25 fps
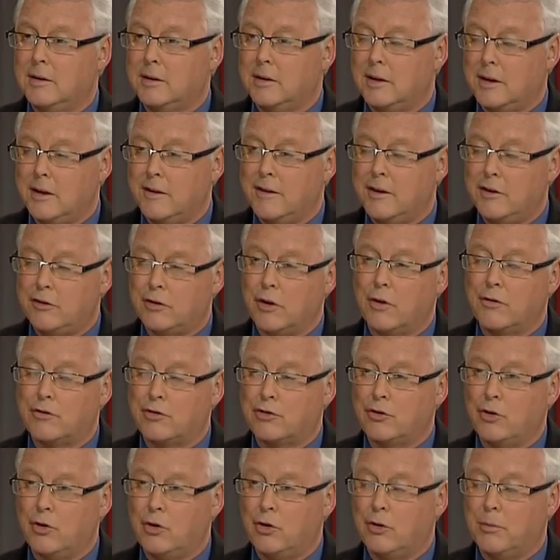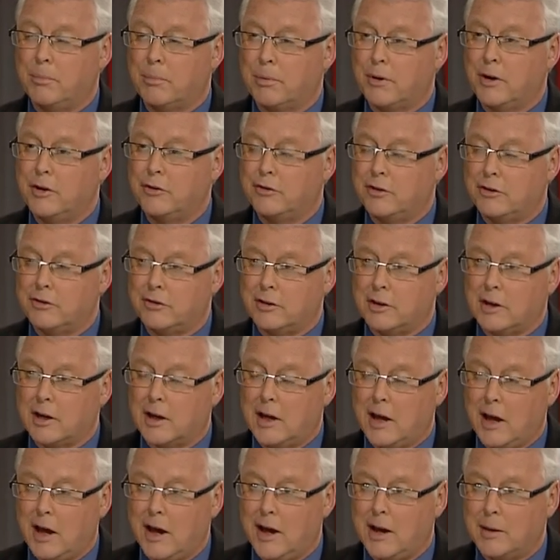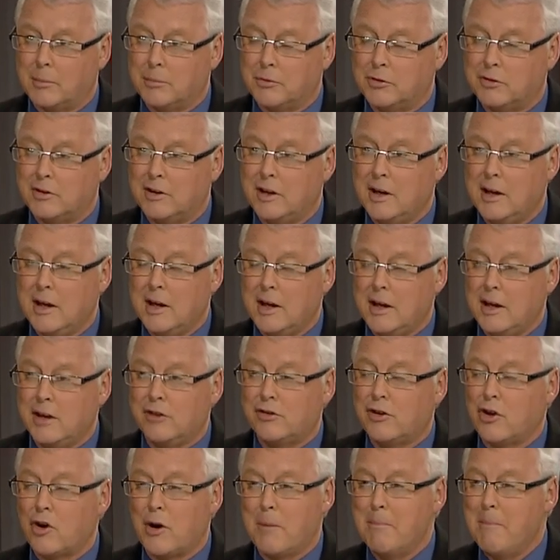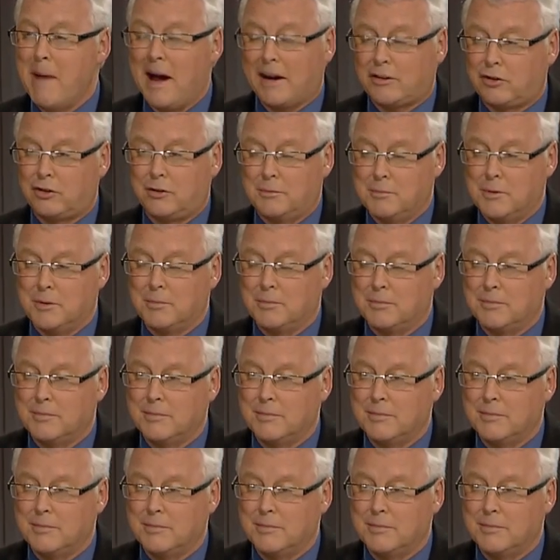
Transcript: in these offshore processing camps? Is there a maximum?